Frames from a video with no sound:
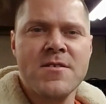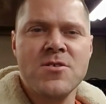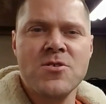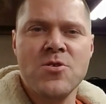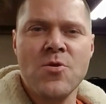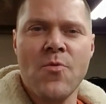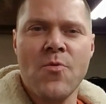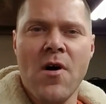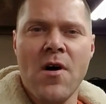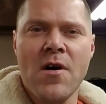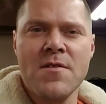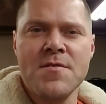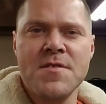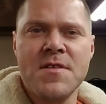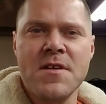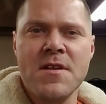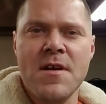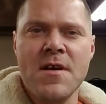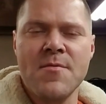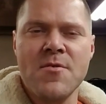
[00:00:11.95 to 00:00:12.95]
It's a
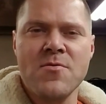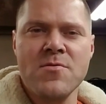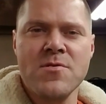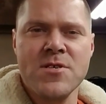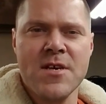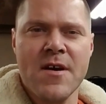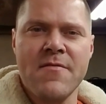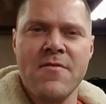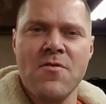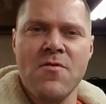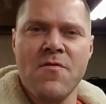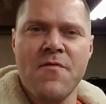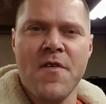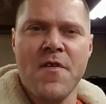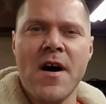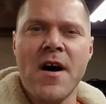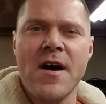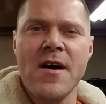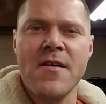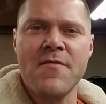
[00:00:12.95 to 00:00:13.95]
DeWalt
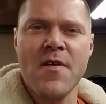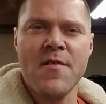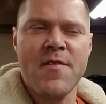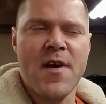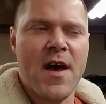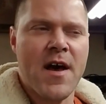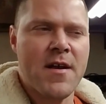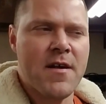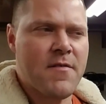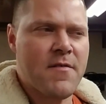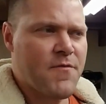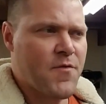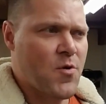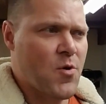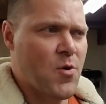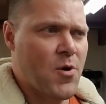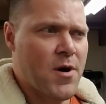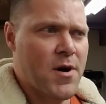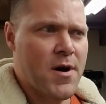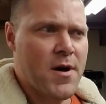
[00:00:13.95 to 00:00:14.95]
DW705. I've had it
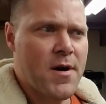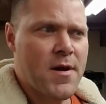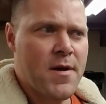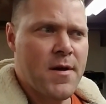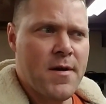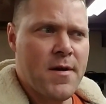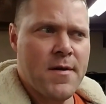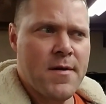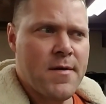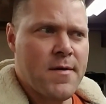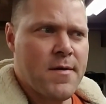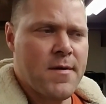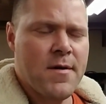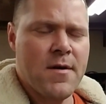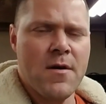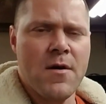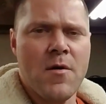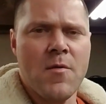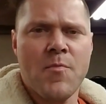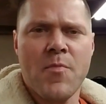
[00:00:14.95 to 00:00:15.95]
for
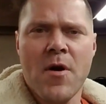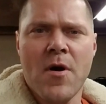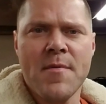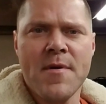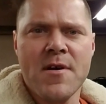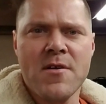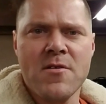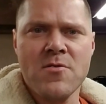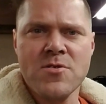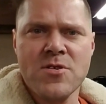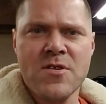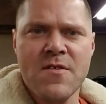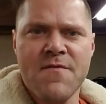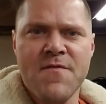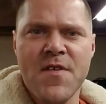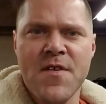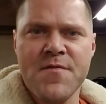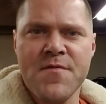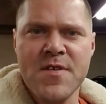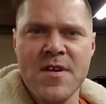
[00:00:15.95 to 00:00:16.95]
probably close
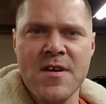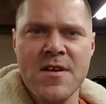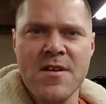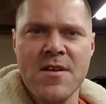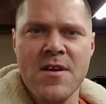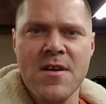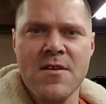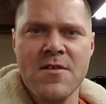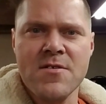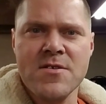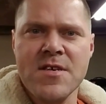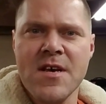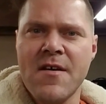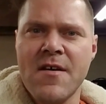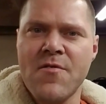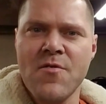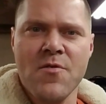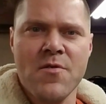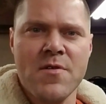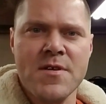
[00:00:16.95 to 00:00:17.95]
to 15 years.
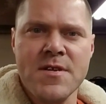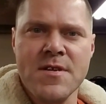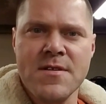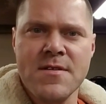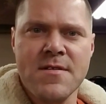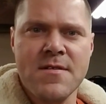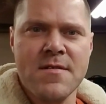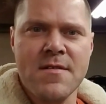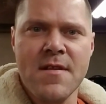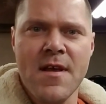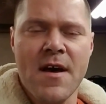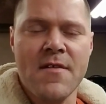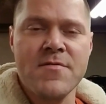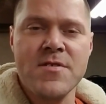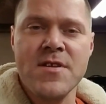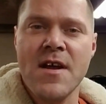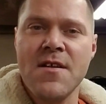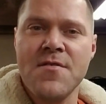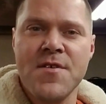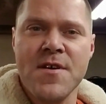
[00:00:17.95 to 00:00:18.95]

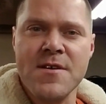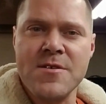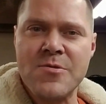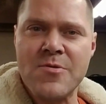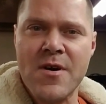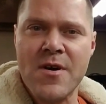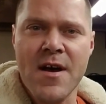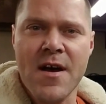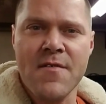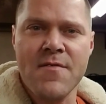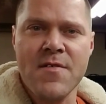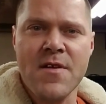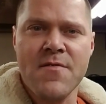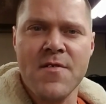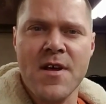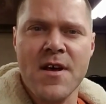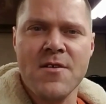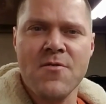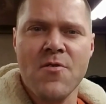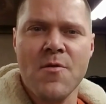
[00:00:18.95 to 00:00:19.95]
Haven't done a thing to it. Haven't
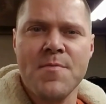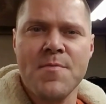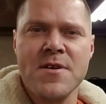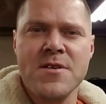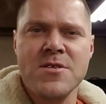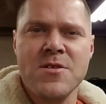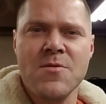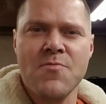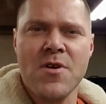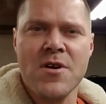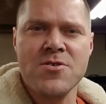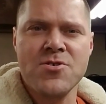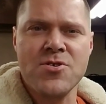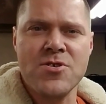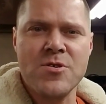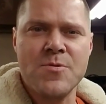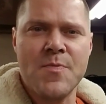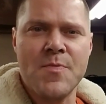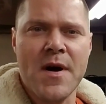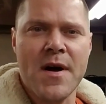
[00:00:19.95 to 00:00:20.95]
even had to replace the
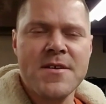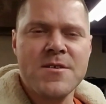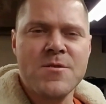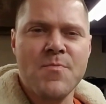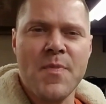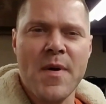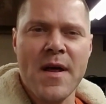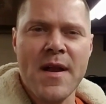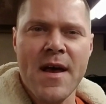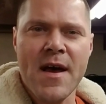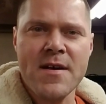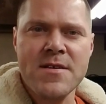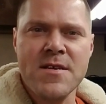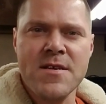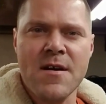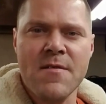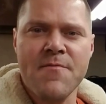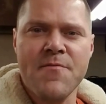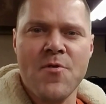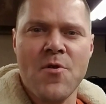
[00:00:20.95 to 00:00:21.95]
brushes, but it's been
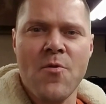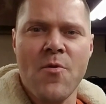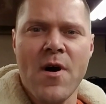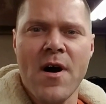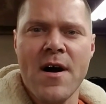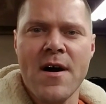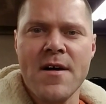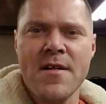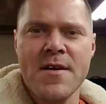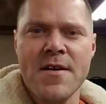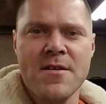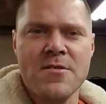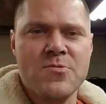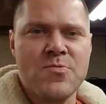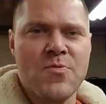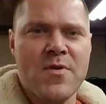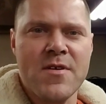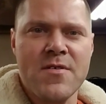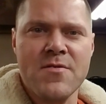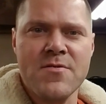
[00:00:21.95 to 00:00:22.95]
acting up for a while, and
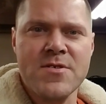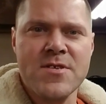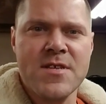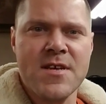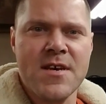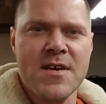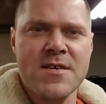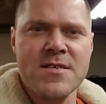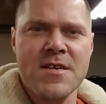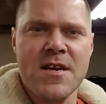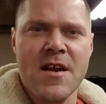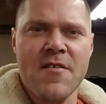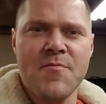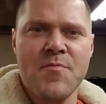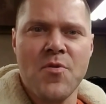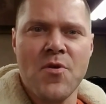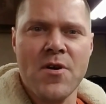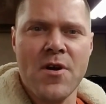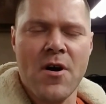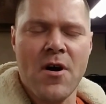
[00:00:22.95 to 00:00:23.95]
it's one of those things that
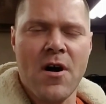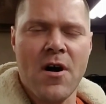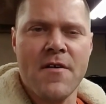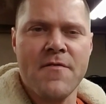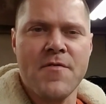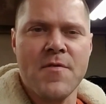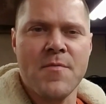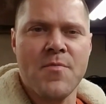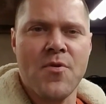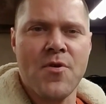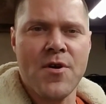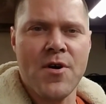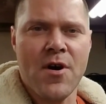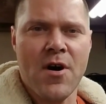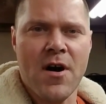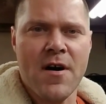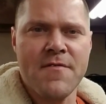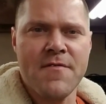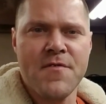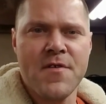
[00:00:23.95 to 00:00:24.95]
I've put off and put
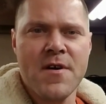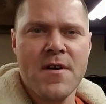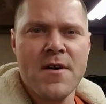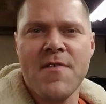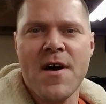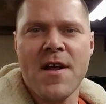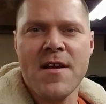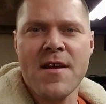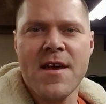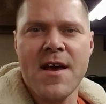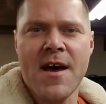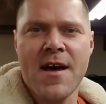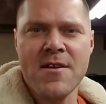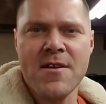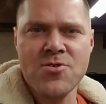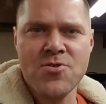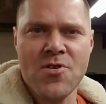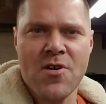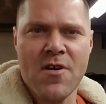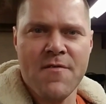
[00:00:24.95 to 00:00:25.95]
off. I've had a
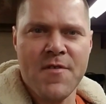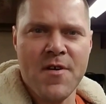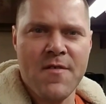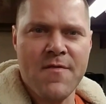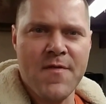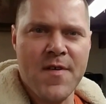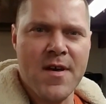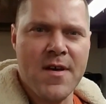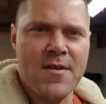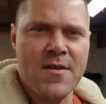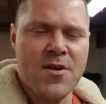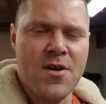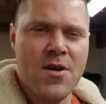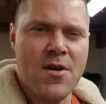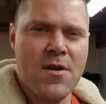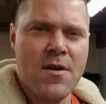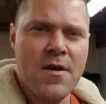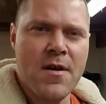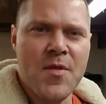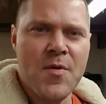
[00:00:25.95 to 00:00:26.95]
catastrophic
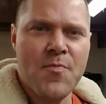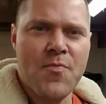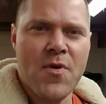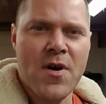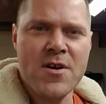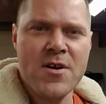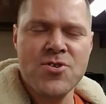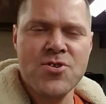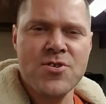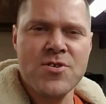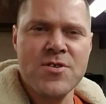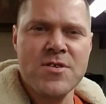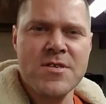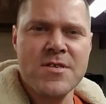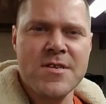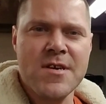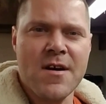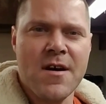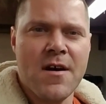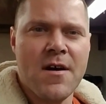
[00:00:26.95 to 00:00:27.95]
failure. The
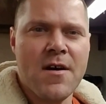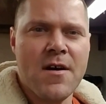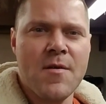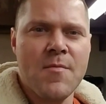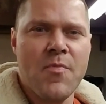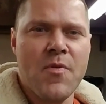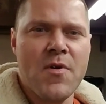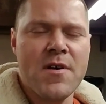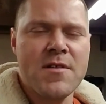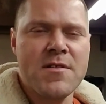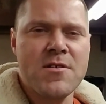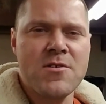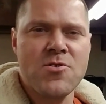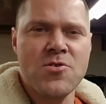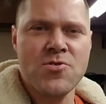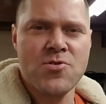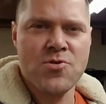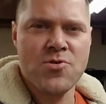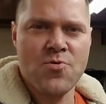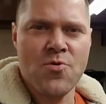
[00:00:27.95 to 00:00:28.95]
brushes are
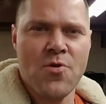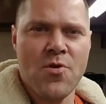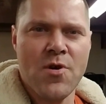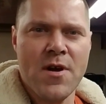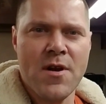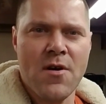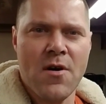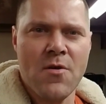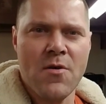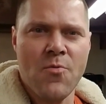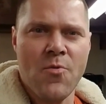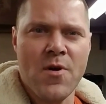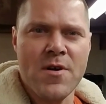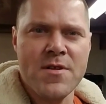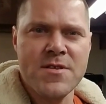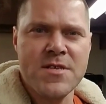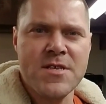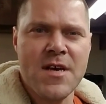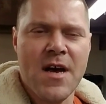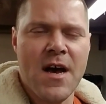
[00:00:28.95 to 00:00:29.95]
completely destroyed on
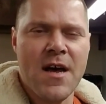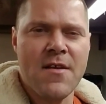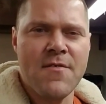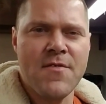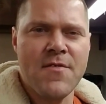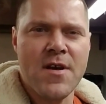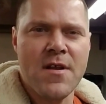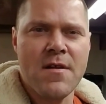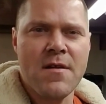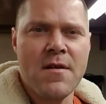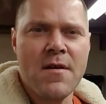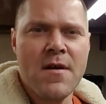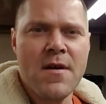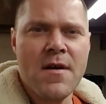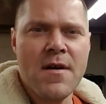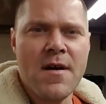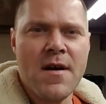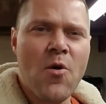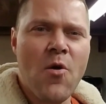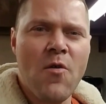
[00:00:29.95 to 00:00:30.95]
one side of it.
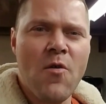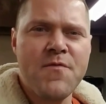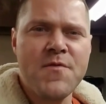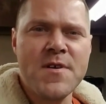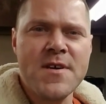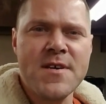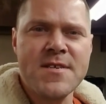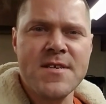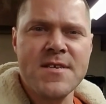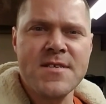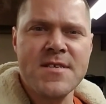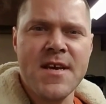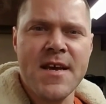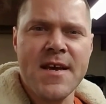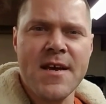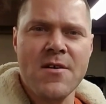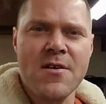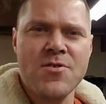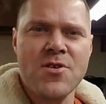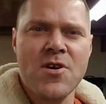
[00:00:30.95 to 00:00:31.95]
Hopefully it didn't
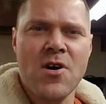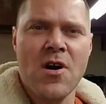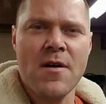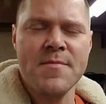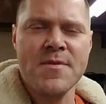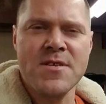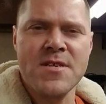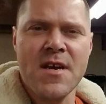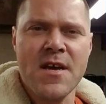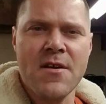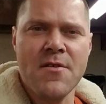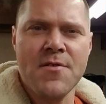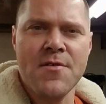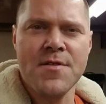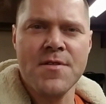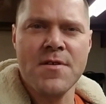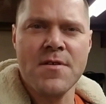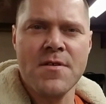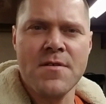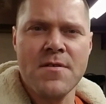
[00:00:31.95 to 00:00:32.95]
take out the commutator
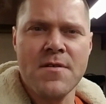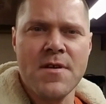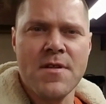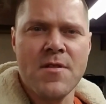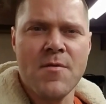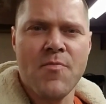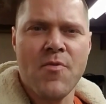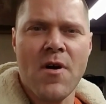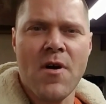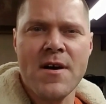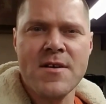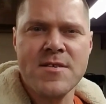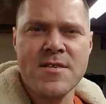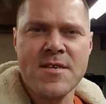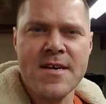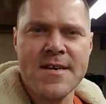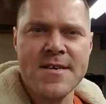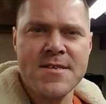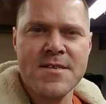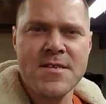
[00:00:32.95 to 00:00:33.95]
in the
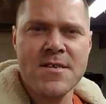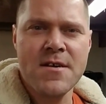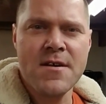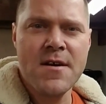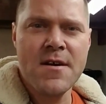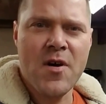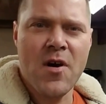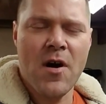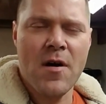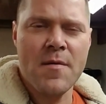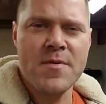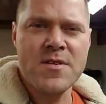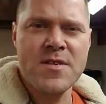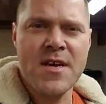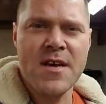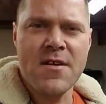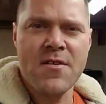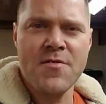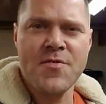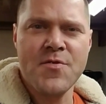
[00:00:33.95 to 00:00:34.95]
process. The
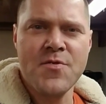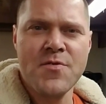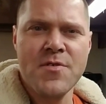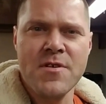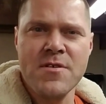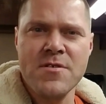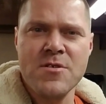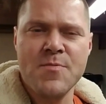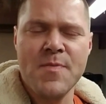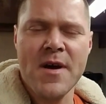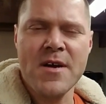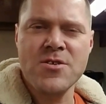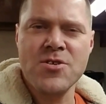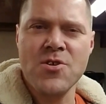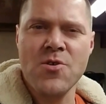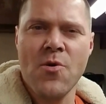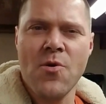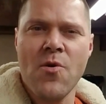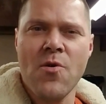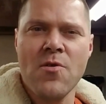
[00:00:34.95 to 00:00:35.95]
commutator through the
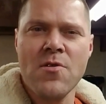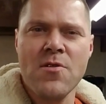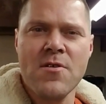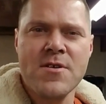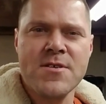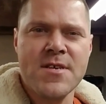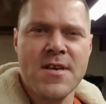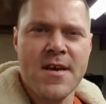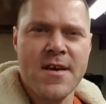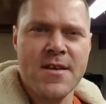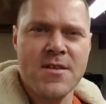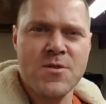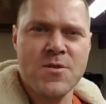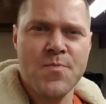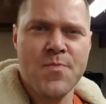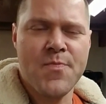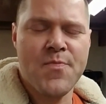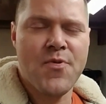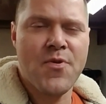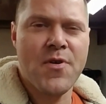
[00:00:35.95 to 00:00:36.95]
inspection hole looks like
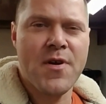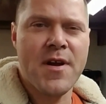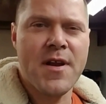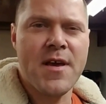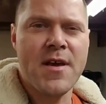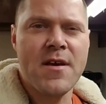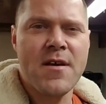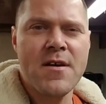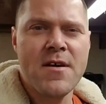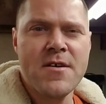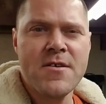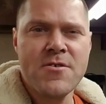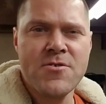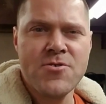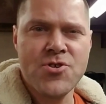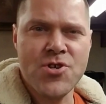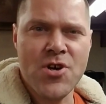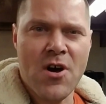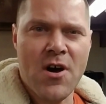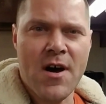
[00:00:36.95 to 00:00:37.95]
it's pretty
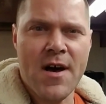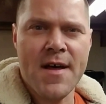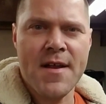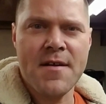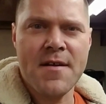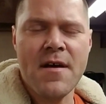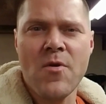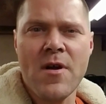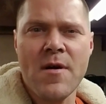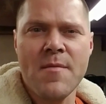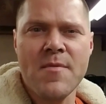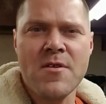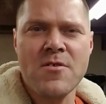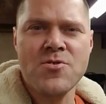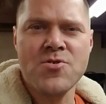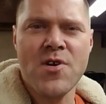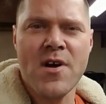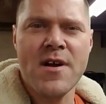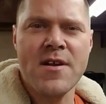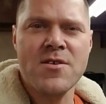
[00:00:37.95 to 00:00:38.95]
shot. What I'm
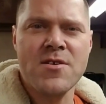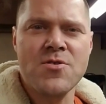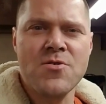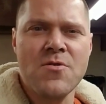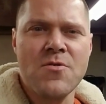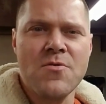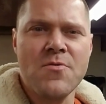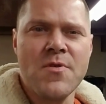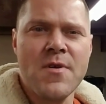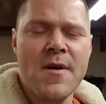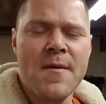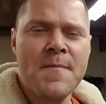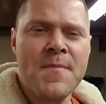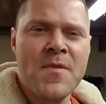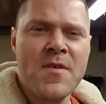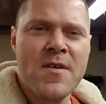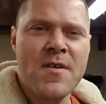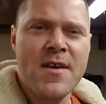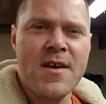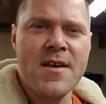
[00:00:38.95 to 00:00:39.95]
going to try to do
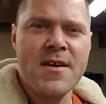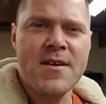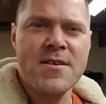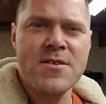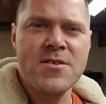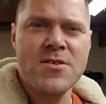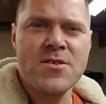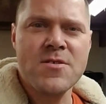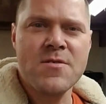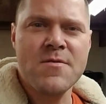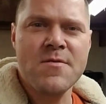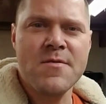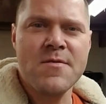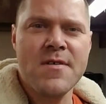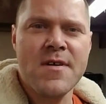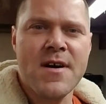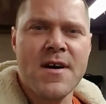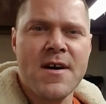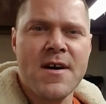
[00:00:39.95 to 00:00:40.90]
is